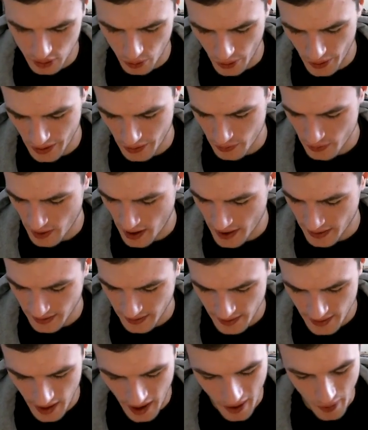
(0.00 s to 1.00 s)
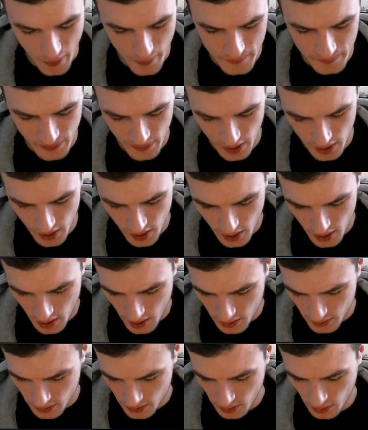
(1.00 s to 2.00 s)
going right now.
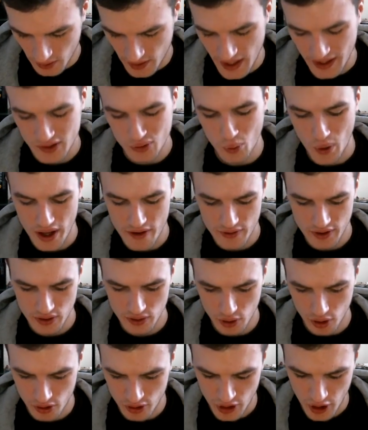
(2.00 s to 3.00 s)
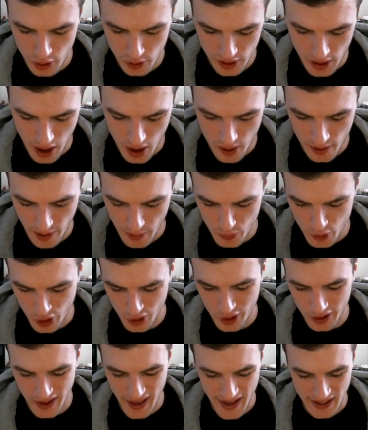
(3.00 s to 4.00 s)
So next wave is gonna go down, and we're
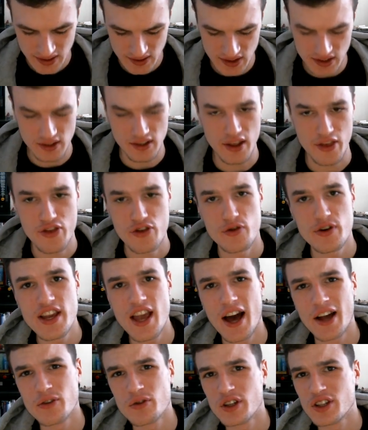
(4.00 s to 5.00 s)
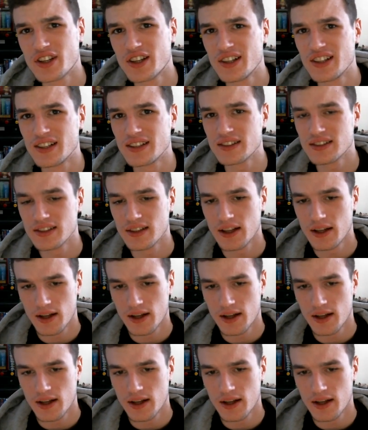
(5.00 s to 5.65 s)
gonna exceed the 300 kills.